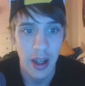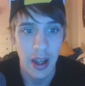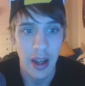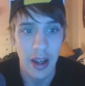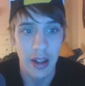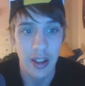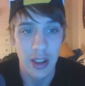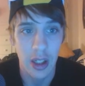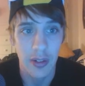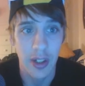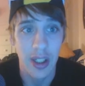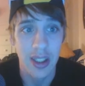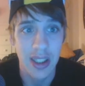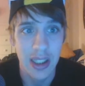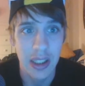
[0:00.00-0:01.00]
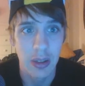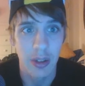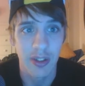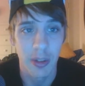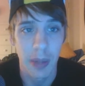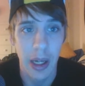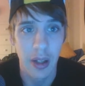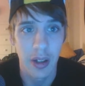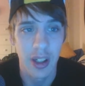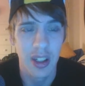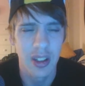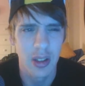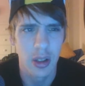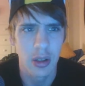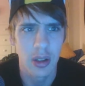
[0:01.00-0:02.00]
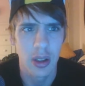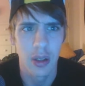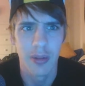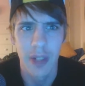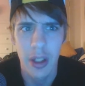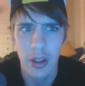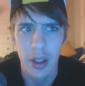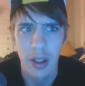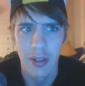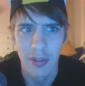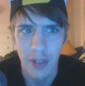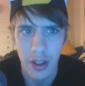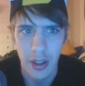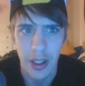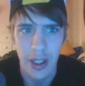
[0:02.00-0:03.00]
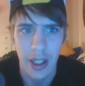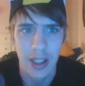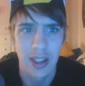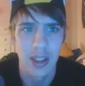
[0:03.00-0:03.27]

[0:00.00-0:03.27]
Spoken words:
And discovering a secret from Paladin is also very, very nice.